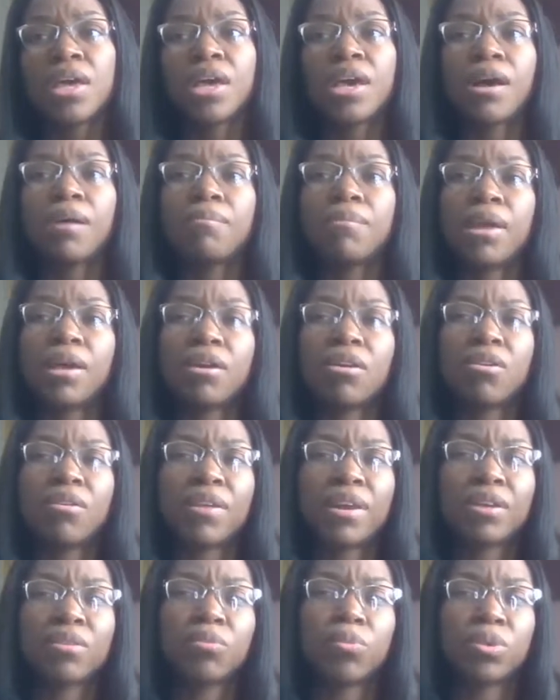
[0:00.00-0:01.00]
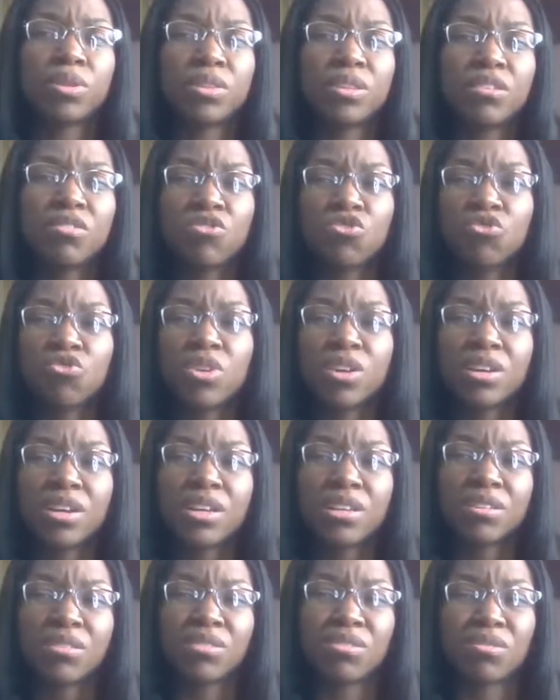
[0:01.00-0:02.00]
I'm like, all right, would this drug
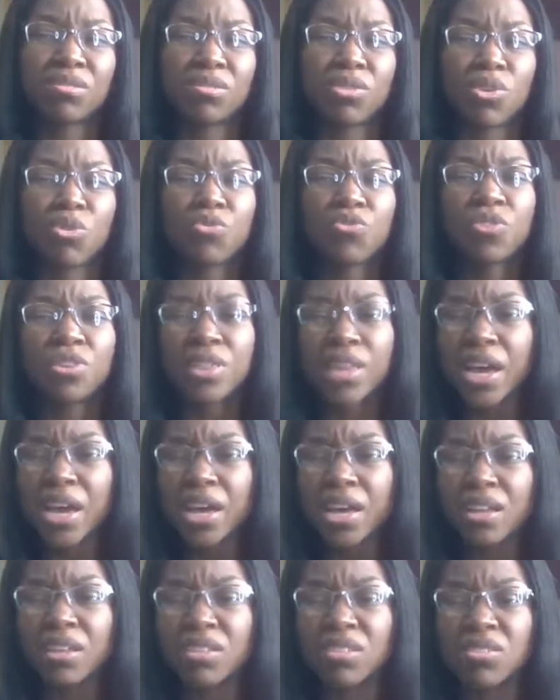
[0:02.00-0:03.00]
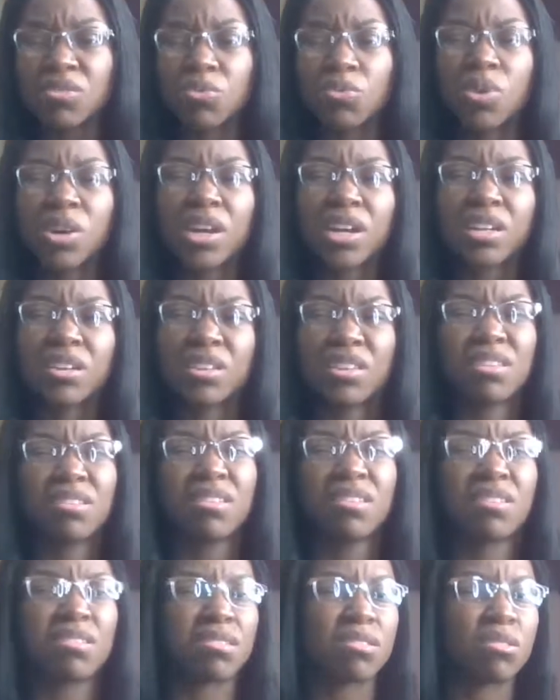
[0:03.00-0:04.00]
go for that? What is
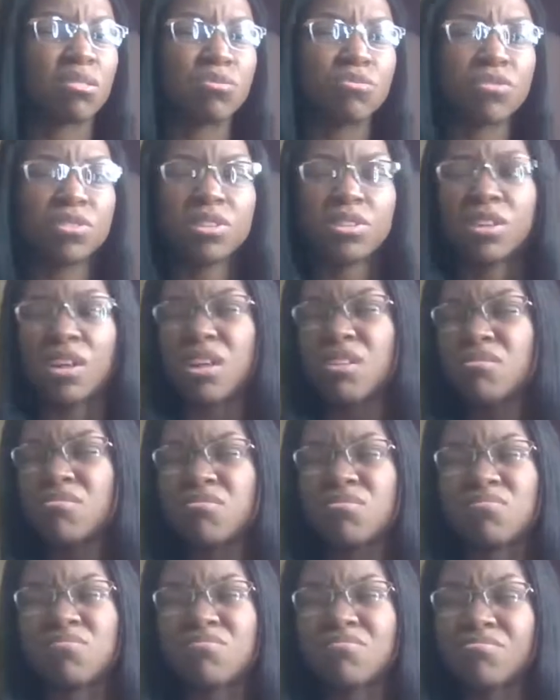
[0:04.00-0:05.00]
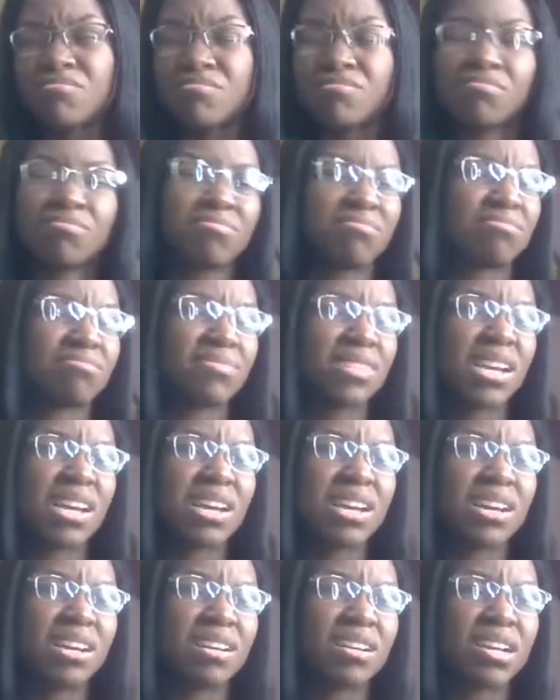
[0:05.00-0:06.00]
a sulfur?
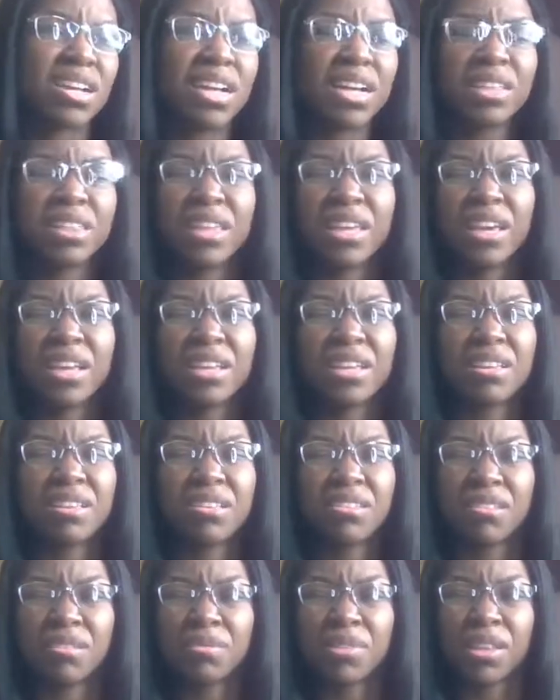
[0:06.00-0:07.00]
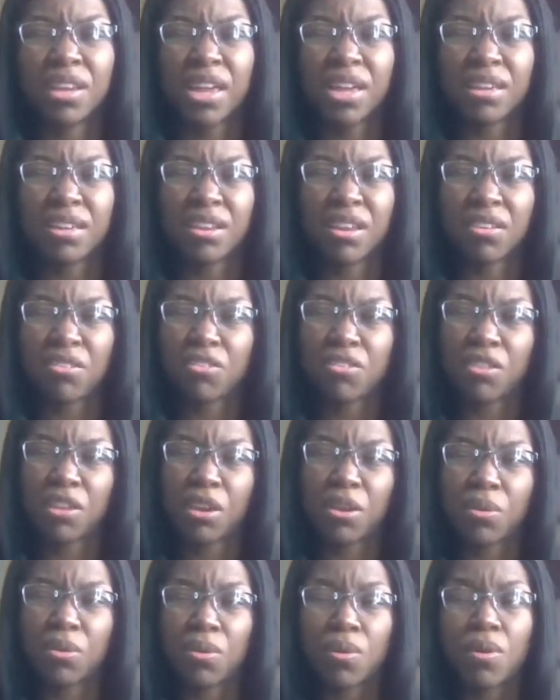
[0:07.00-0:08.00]
Nah, I think I need something like a
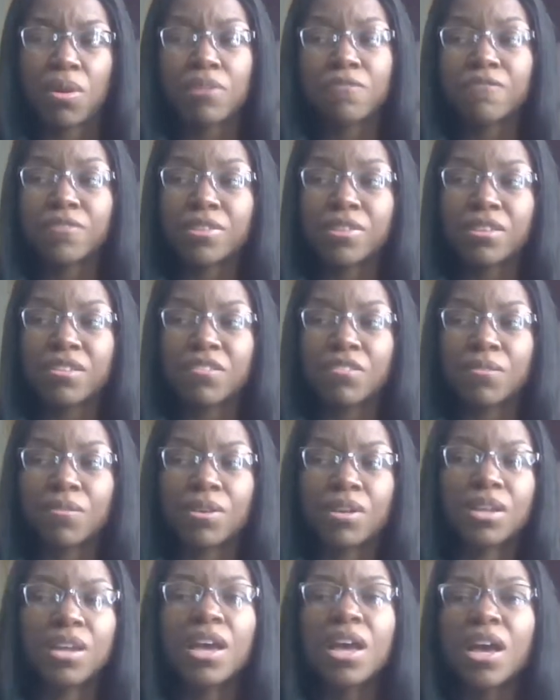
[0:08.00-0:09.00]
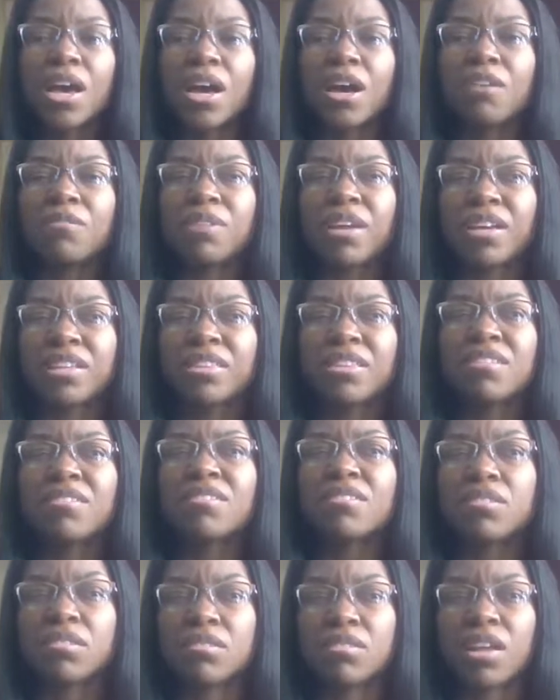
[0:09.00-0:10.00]
steroid for this one. I'm like,
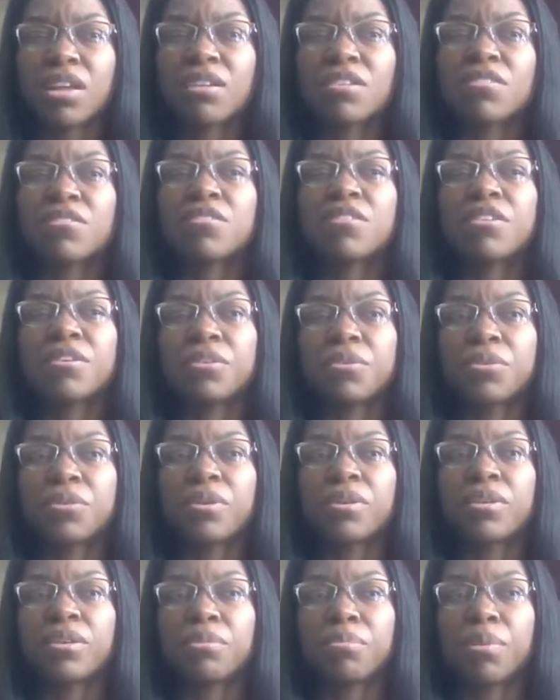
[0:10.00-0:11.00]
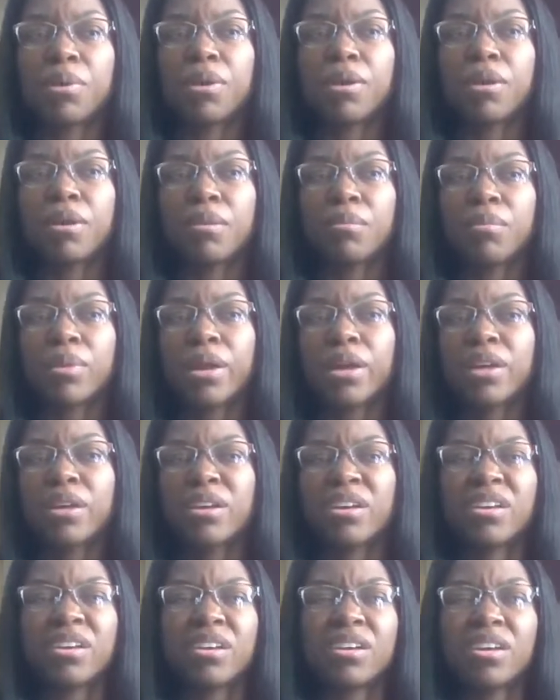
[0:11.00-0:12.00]
this looks like a steroid up here. I'm like,
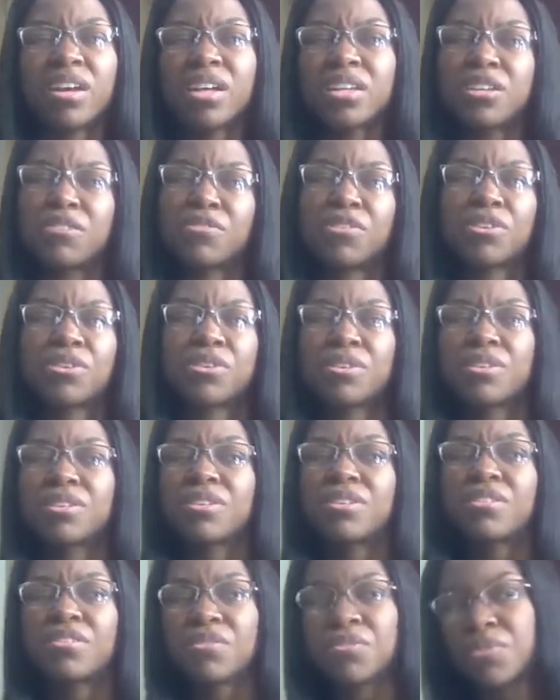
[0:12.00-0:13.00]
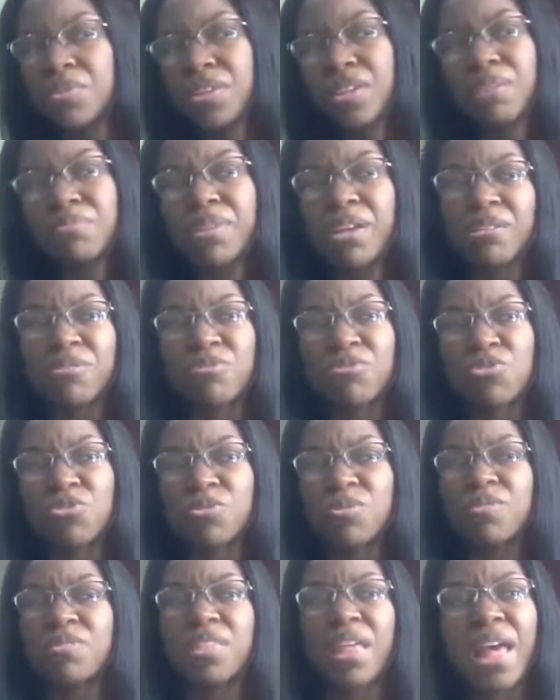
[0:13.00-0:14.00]
I never heard of this one. I'm not gonna
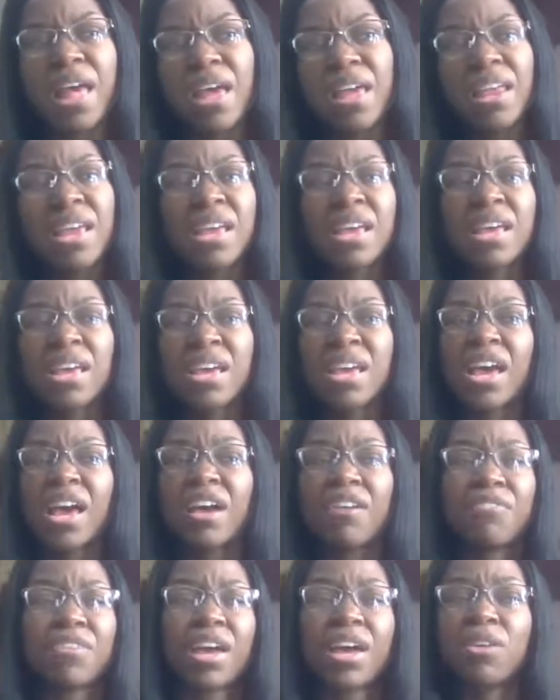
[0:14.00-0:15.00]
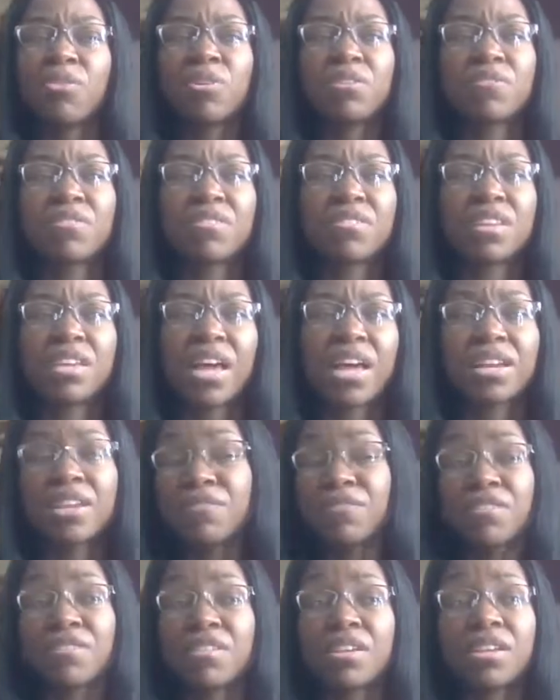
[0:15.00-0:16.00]
choose that. I don't even see. I
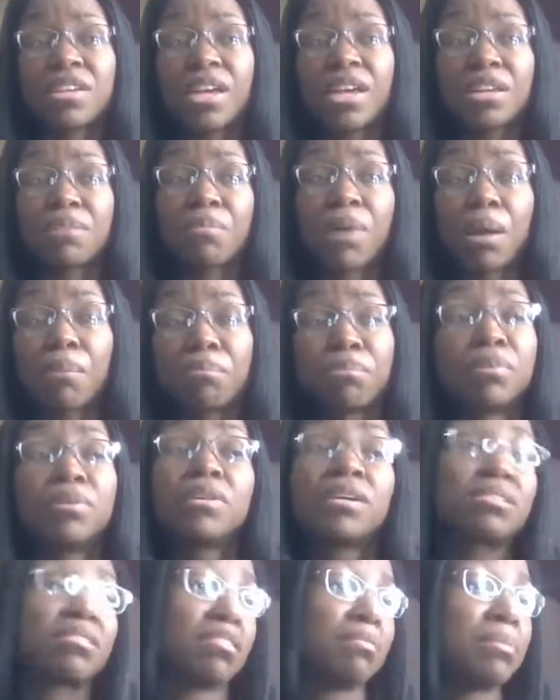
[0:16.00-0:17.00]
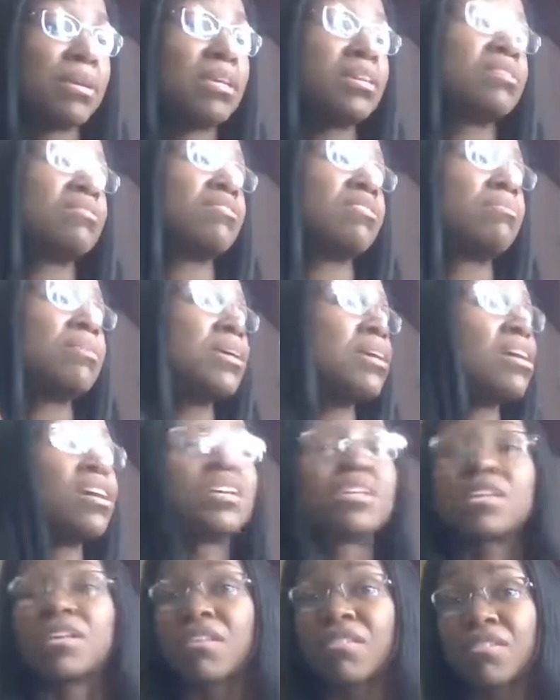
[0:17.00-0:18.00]
never seen that in my book to be
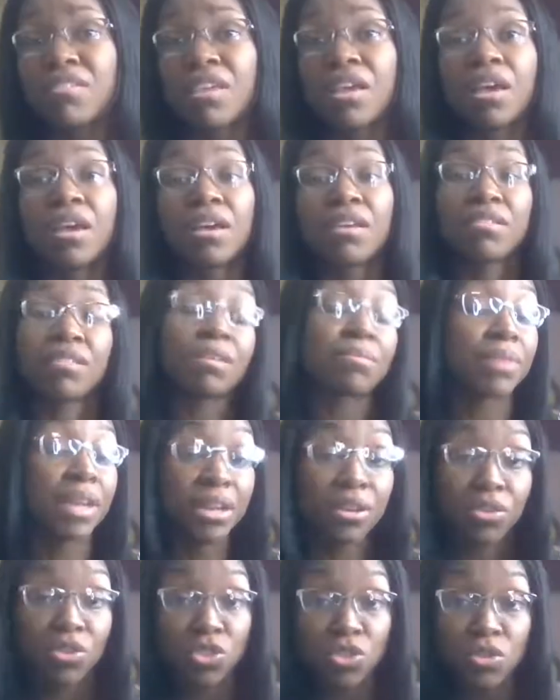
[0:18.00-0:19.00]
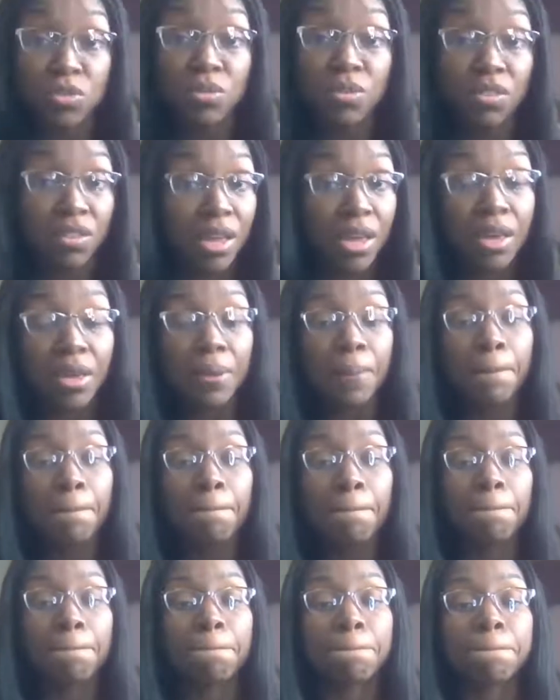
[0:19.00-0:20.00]
honest. So I'm not gonna choose that.
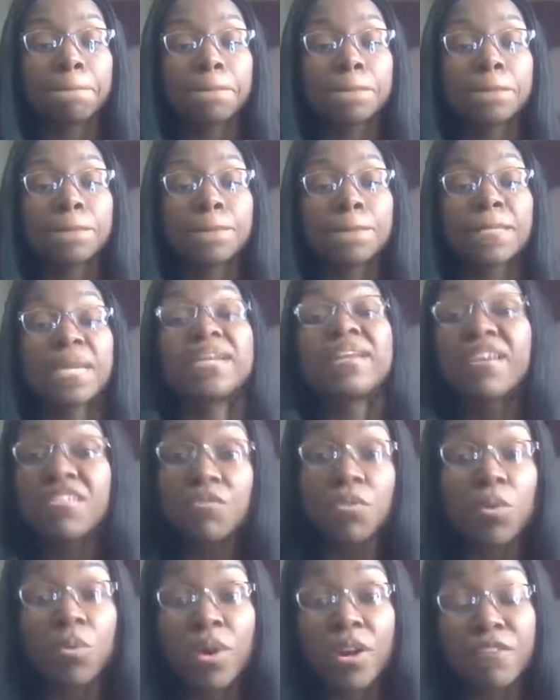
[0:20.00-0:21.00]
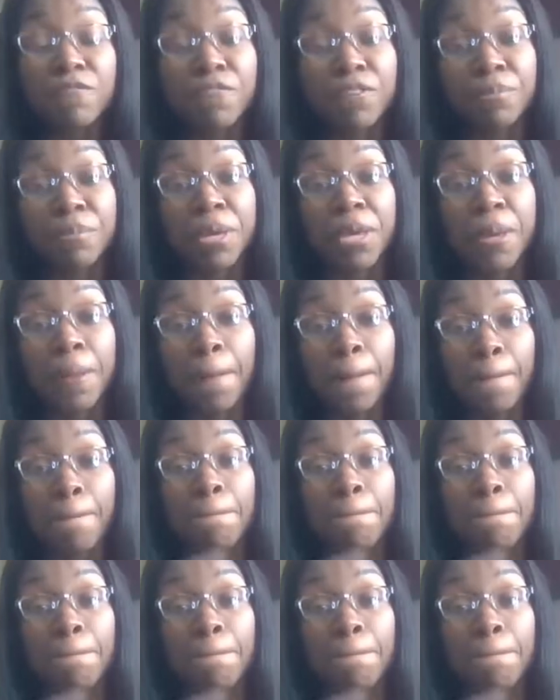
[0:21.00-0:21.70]
And that's what worked for me.